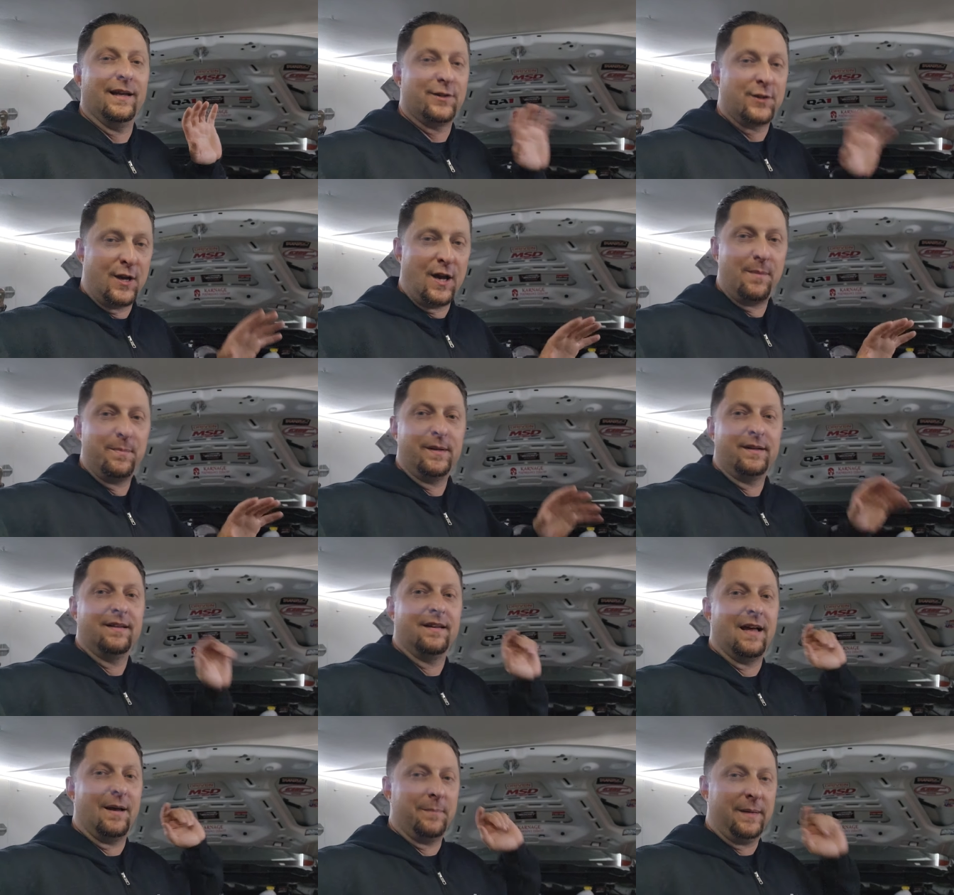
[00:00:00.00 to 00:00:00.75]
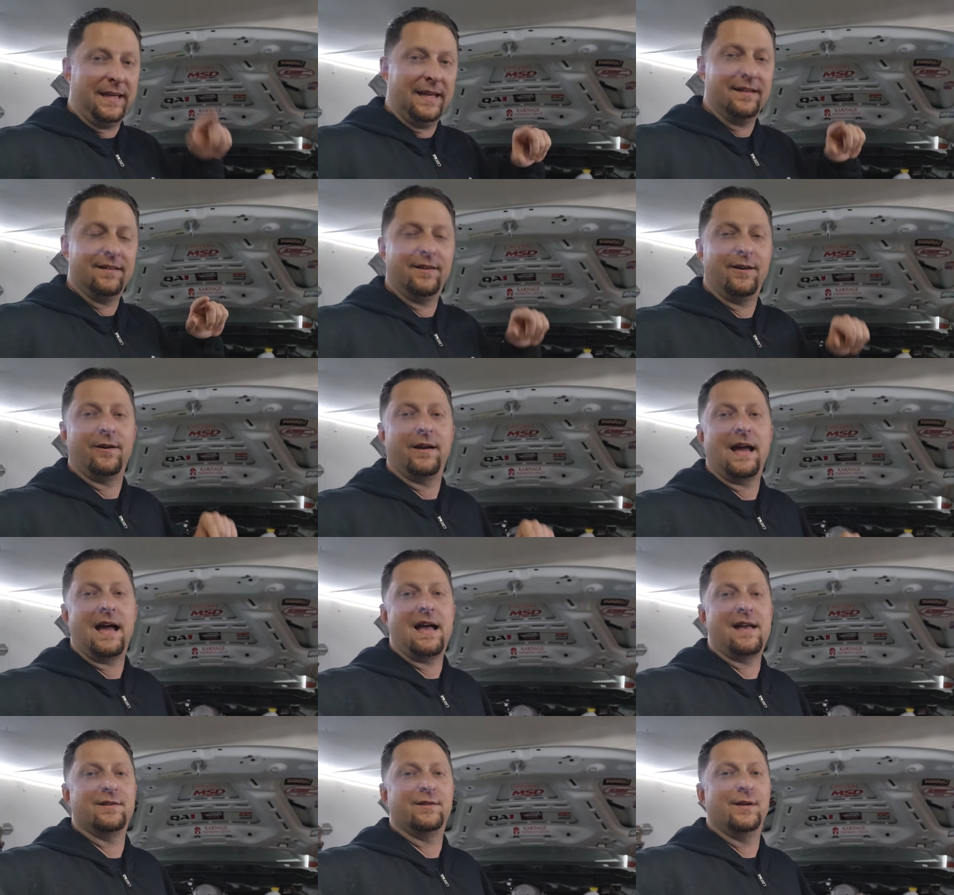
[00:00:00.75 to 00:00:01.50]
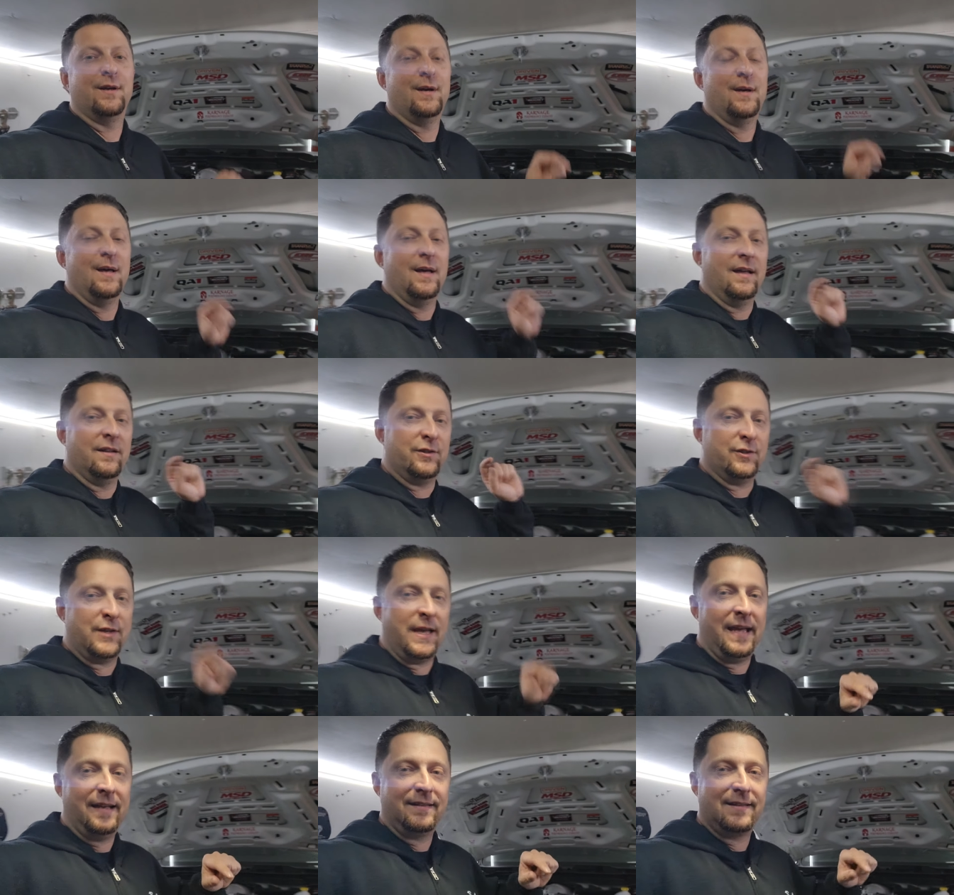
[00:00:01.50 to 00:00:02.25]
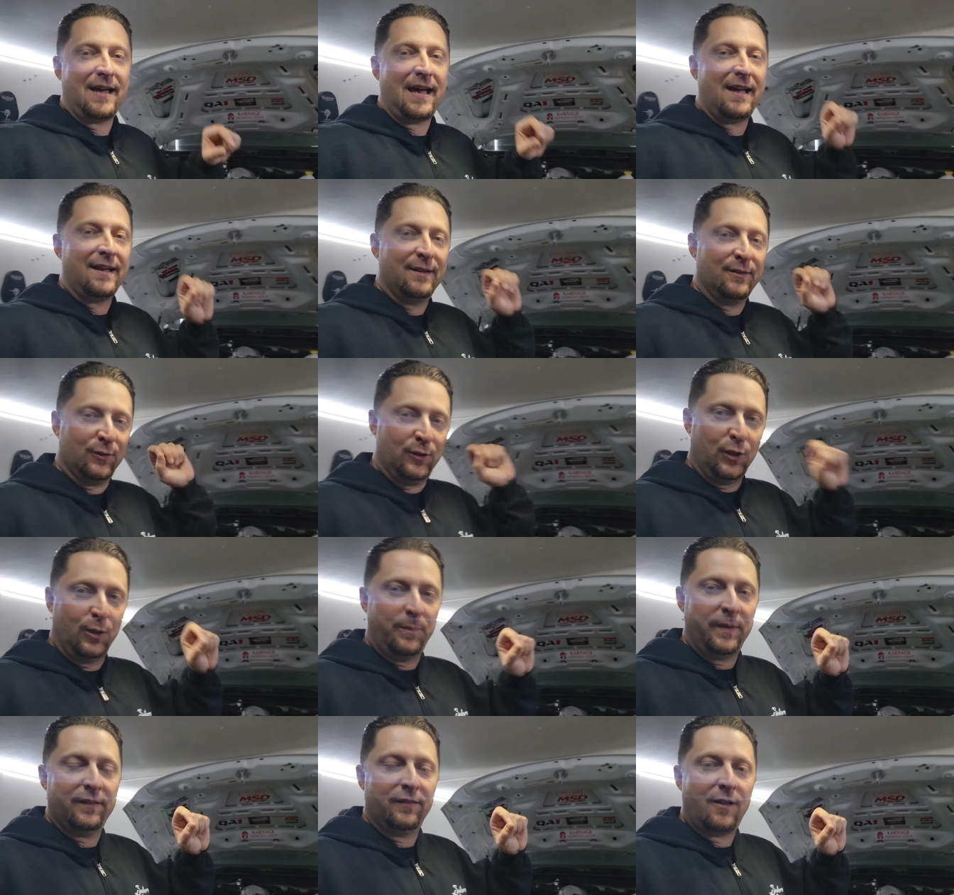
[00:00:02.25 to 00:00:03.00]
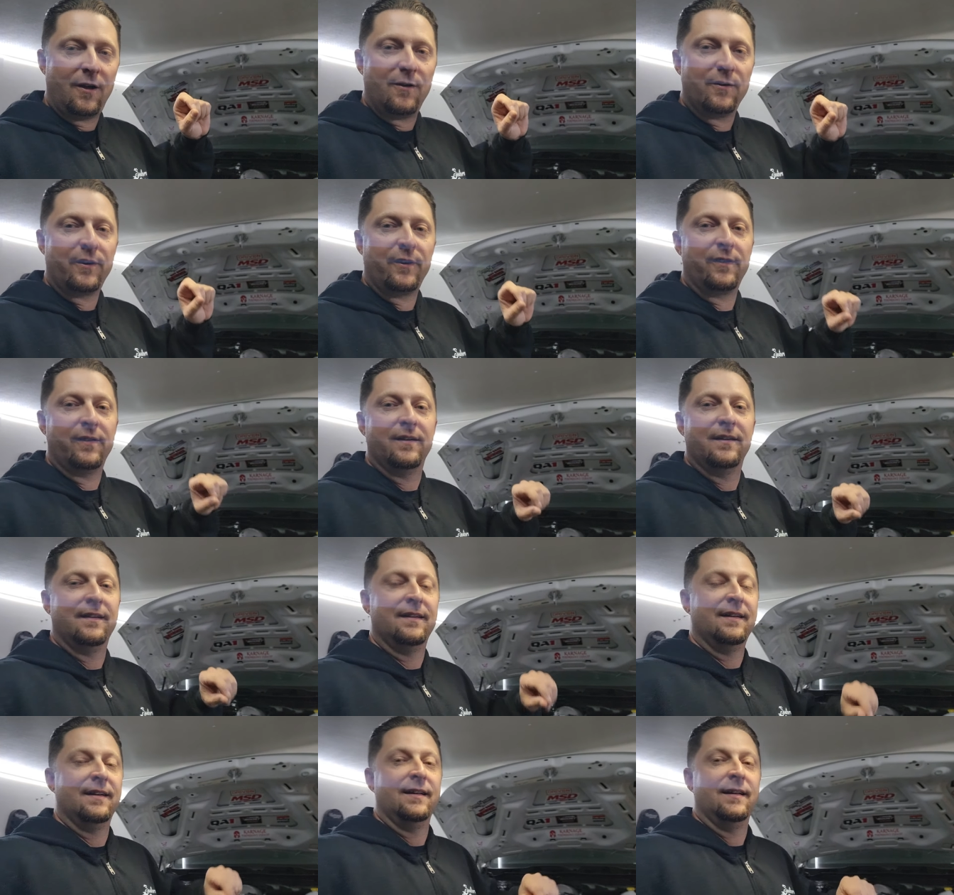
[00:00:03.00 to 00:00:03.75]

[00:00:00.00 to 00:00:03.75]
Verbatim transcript: It's coming, I'm getting there, guys. Just hang tight a little bit longer.